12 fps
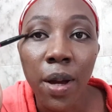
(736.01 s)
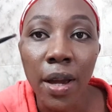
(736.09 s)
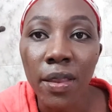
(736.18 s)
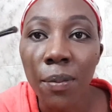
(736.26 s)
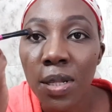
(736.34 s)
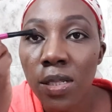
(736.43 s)

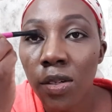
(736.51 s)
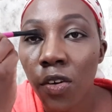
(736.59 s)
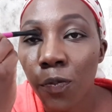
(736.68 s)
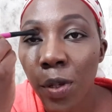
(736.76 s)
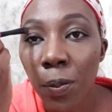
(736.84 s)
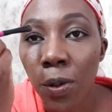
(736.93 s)
buy them instead
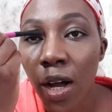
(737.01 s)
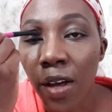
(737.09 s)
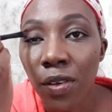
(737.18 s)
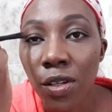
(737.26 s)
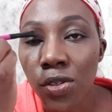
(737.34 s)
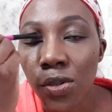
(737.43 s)
of people
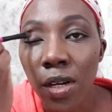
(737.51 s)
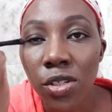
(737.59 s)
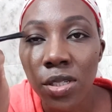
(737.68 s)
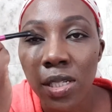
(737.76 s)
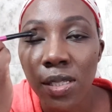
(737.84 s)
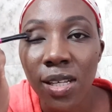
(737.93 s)
having to
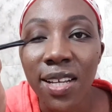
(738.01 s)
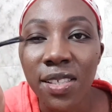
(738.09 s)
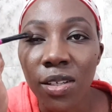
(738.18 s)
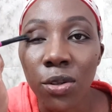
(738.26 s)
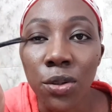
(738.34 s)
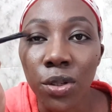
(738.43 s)
actually
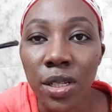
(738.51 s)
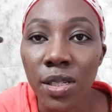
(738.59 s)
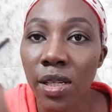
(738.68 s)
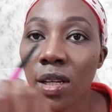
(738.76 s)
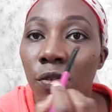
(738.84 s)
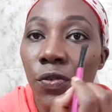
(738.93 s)
search the whole
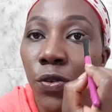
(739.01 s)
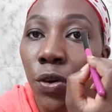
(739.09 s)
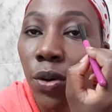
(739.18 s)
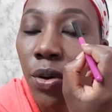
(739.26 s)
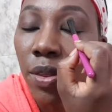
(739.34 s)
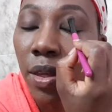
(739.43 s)
internet
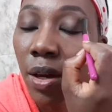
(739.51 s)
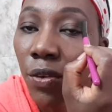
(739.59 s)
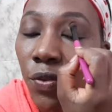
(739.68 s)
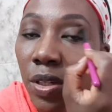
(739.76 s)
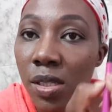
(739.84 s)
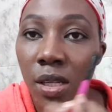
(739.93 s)
for the
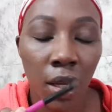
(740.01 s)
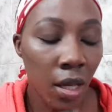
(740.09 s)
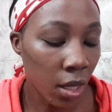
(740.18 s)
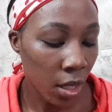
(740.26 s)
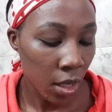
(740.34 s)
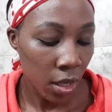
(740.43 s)
outfits.
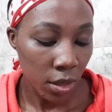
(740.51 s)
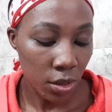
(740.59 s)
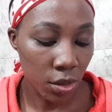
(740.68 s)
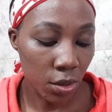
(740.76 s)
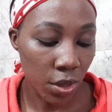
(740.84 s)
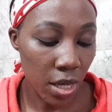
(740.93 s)

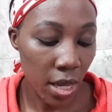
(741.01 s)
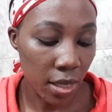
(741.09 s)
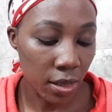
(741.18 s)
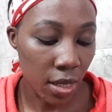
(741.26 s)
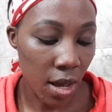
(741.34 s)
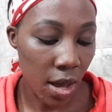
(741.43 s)
So yes,